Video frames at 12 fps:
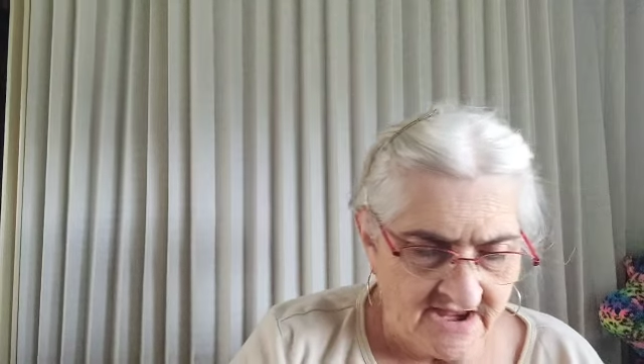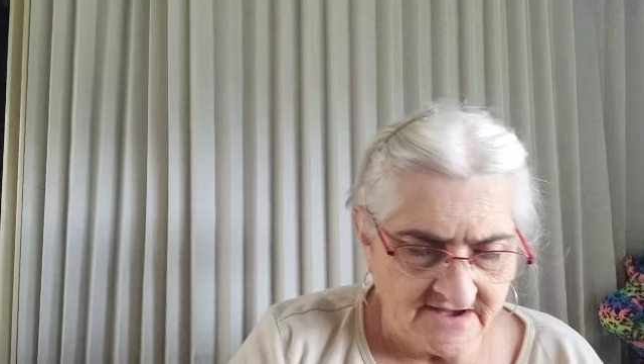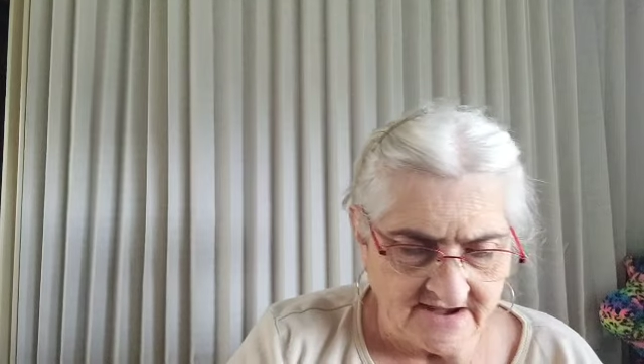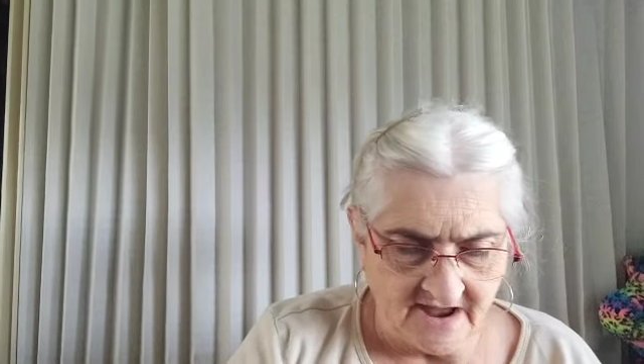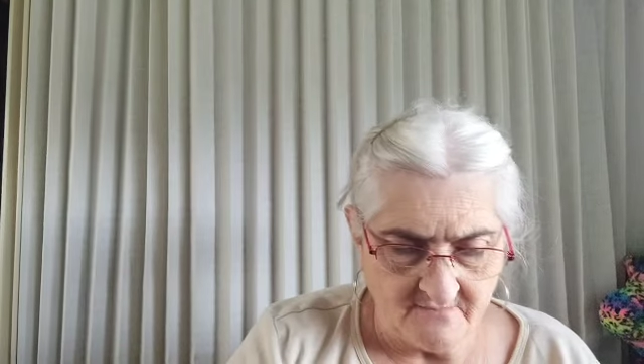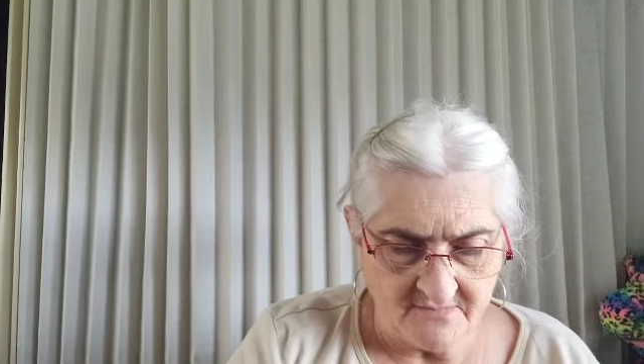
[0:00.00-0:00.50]

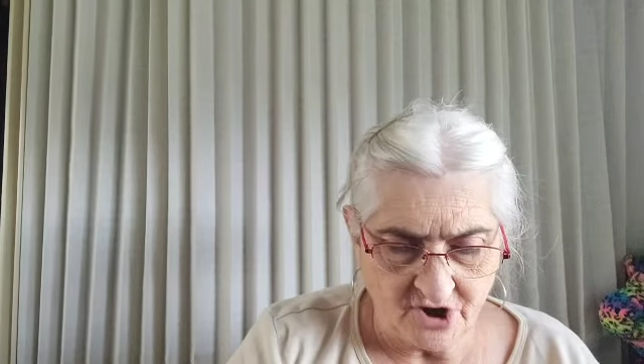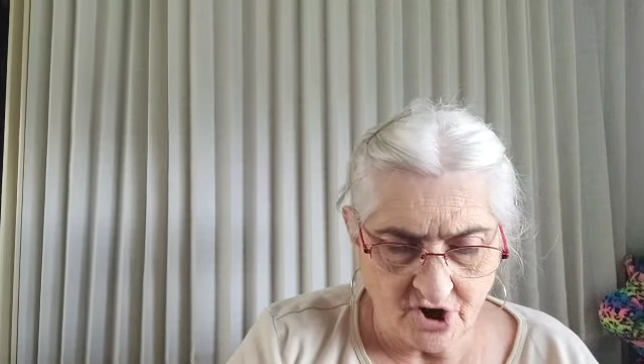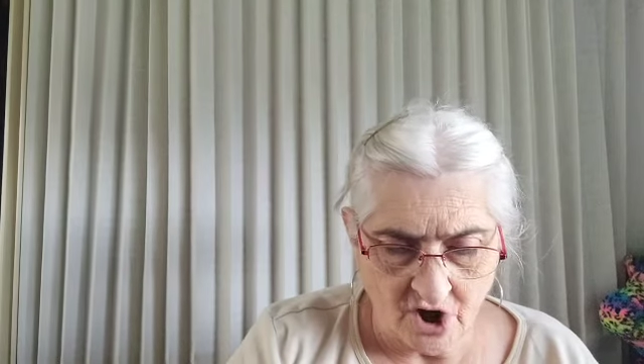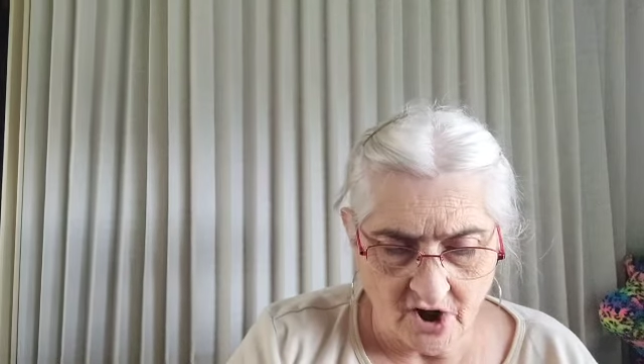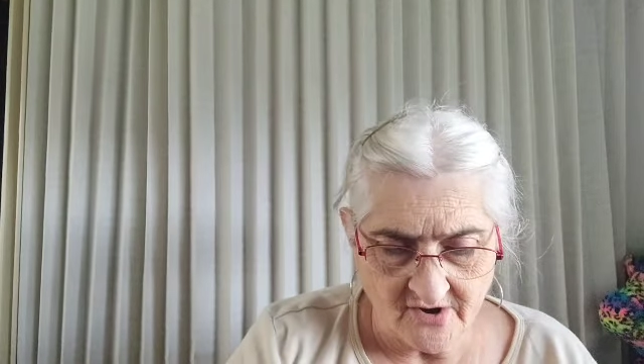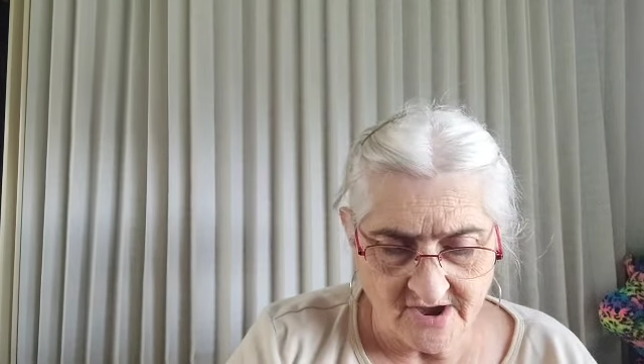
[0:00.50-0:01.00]
On
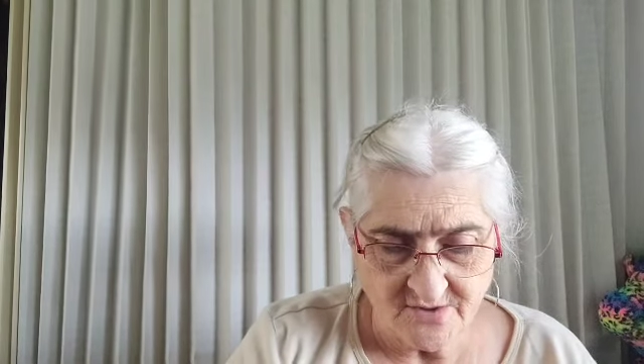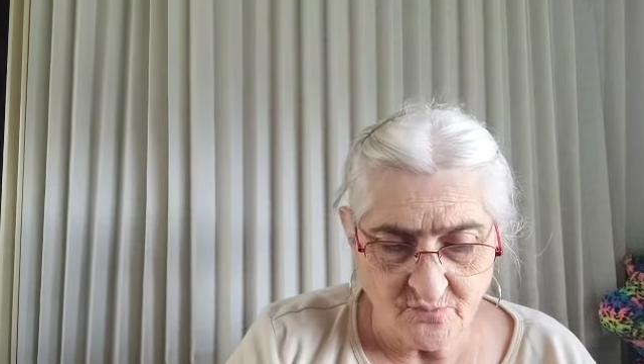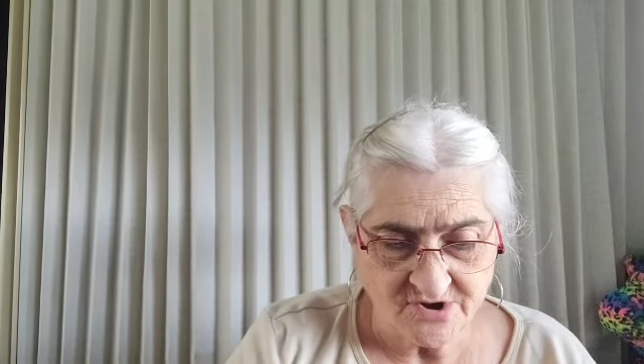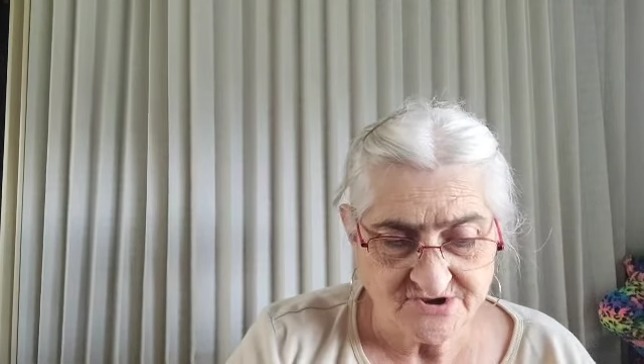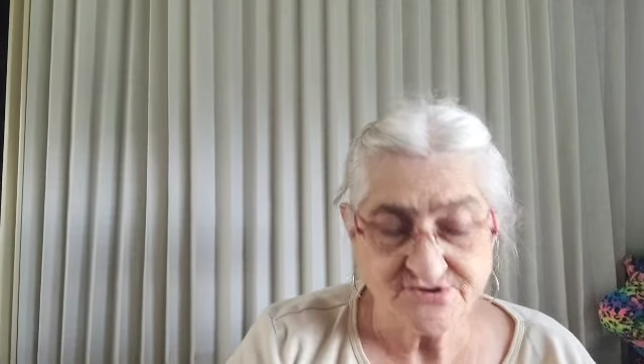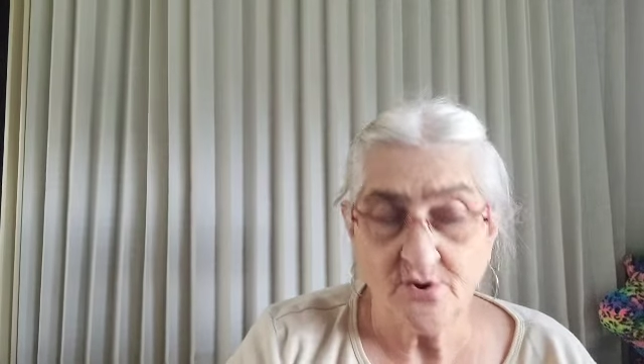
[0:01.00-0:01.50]
Mercari,
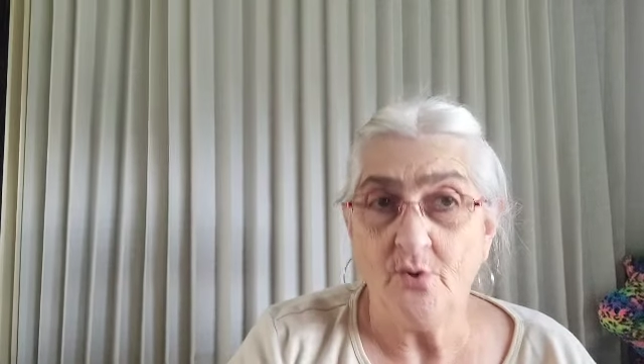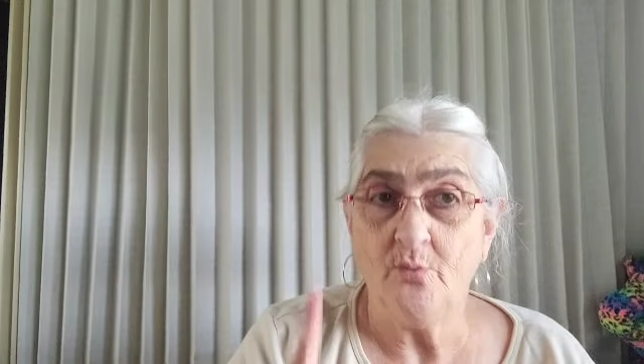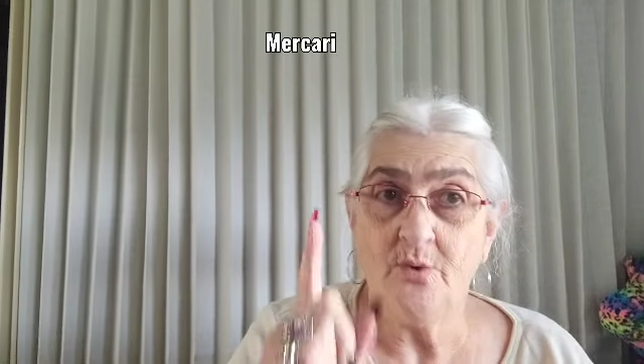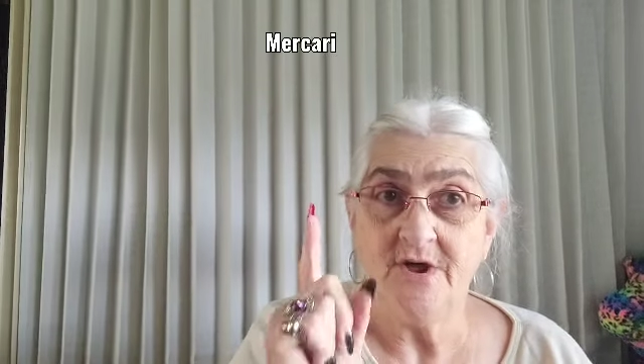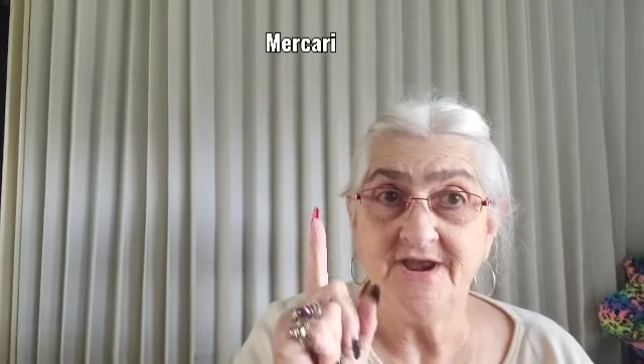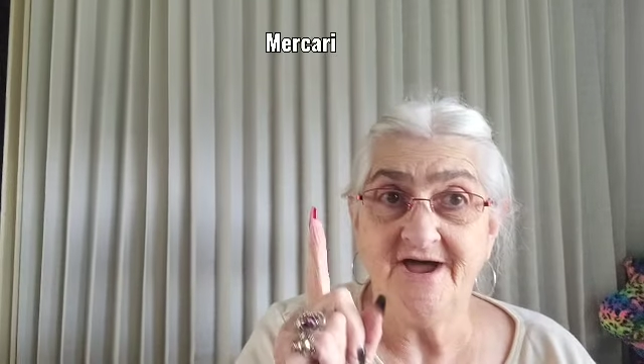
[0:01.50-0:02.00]
we sold
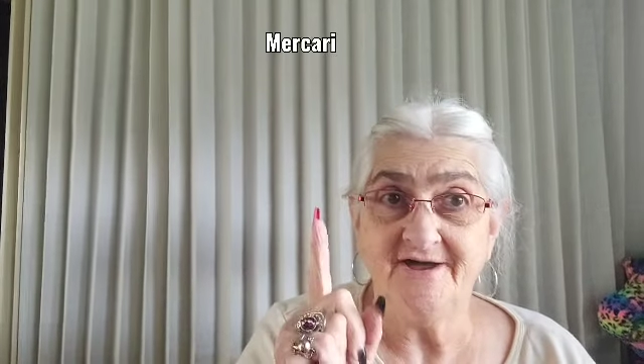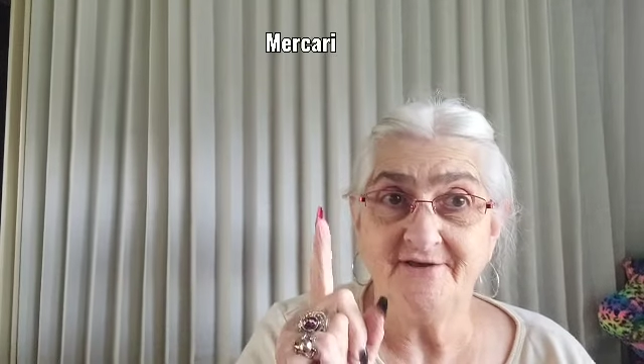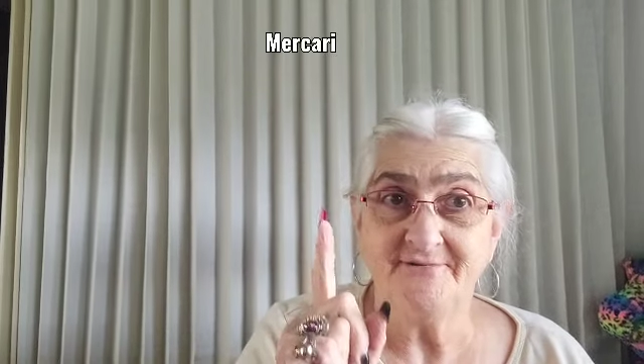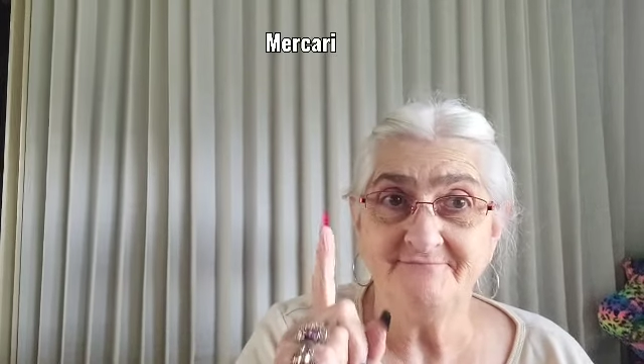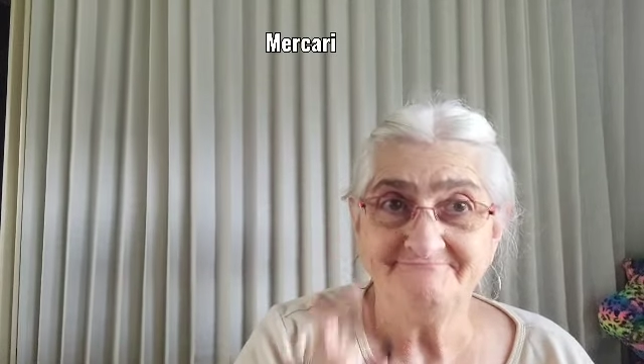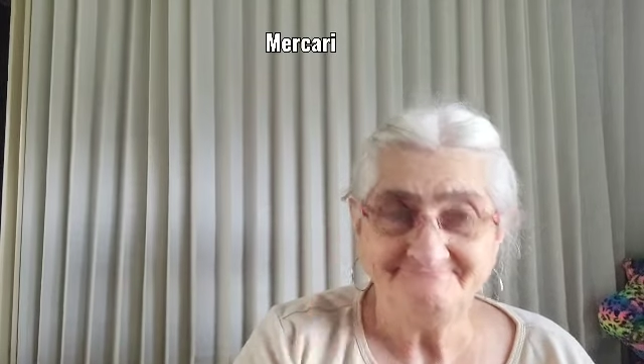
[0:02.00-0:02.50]
one
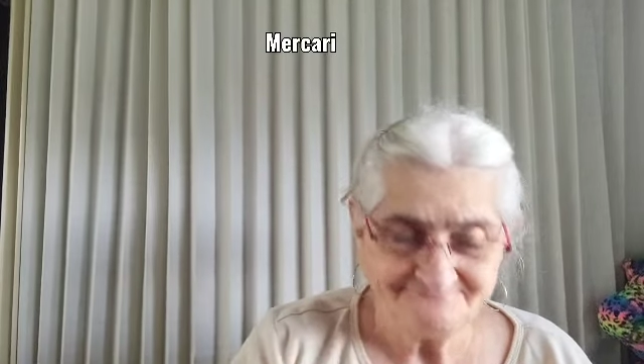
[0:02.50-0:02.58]
item,